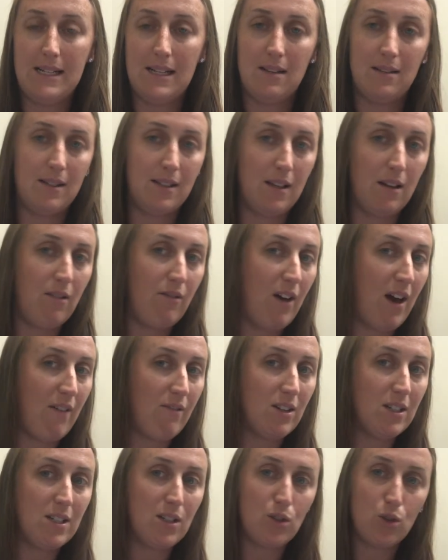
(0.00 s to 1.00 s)
instead of
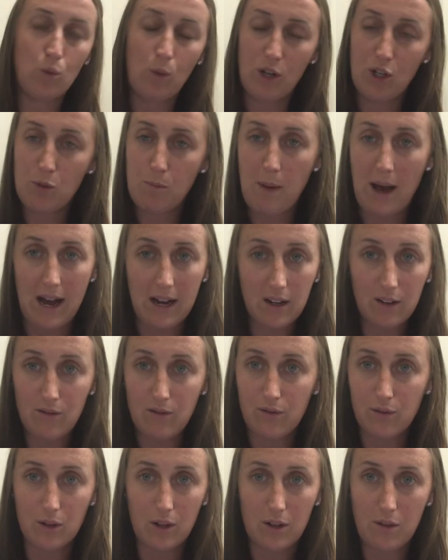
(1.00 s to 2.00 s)
having to switch back and
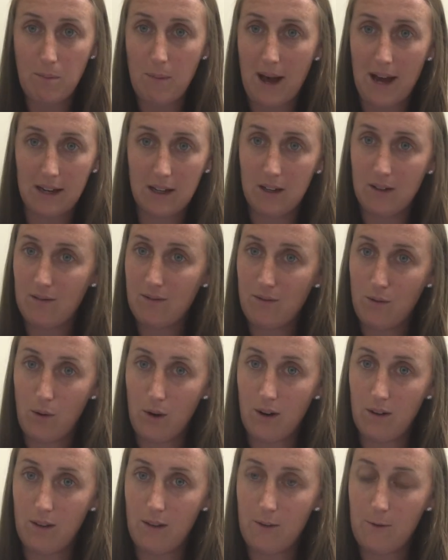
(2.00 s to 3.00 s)
forth, back and forth.